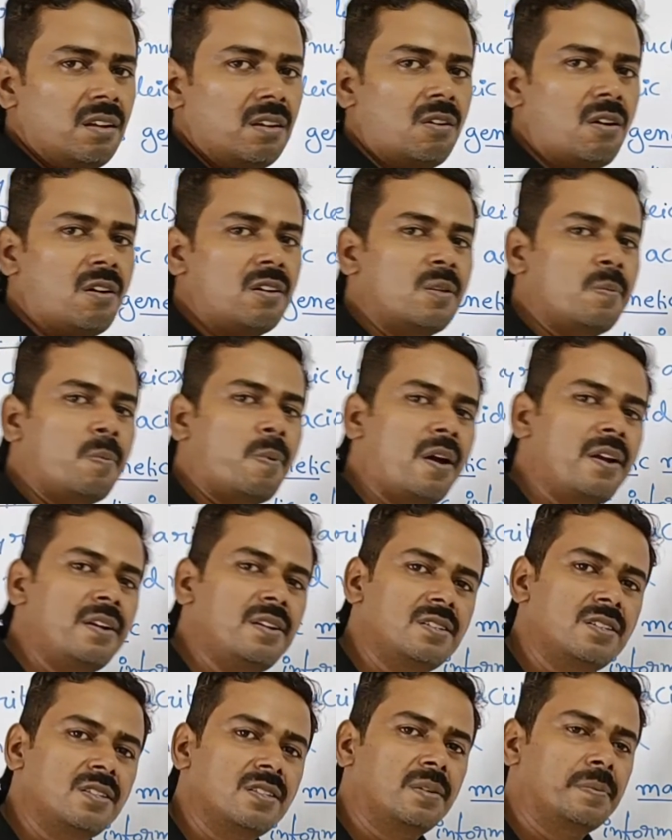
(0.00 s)
Got the
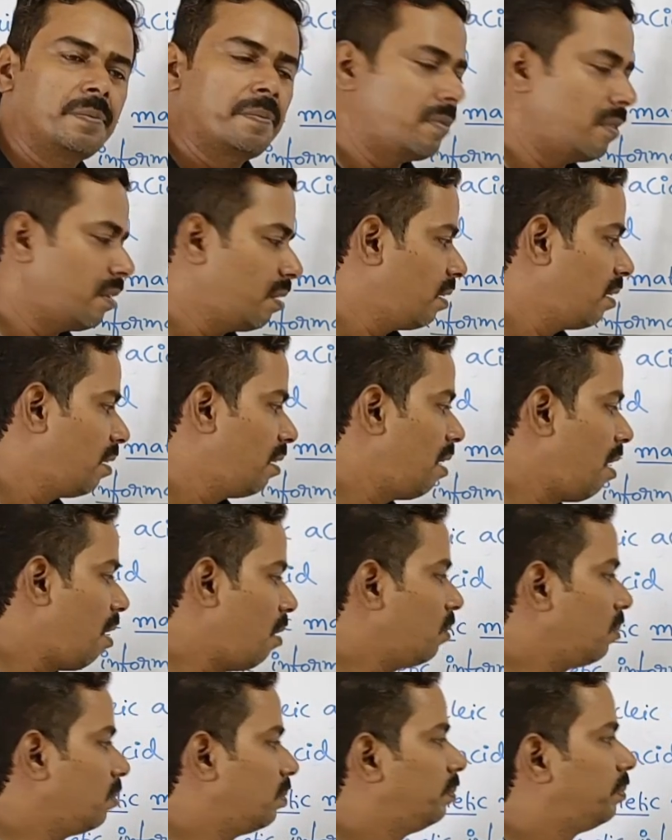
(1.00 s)
point?
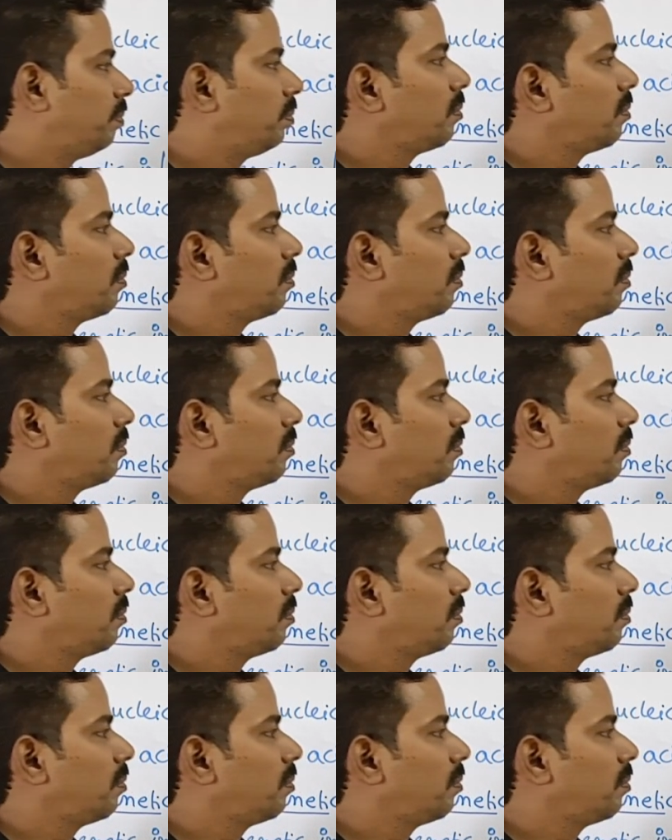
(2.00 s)
Now,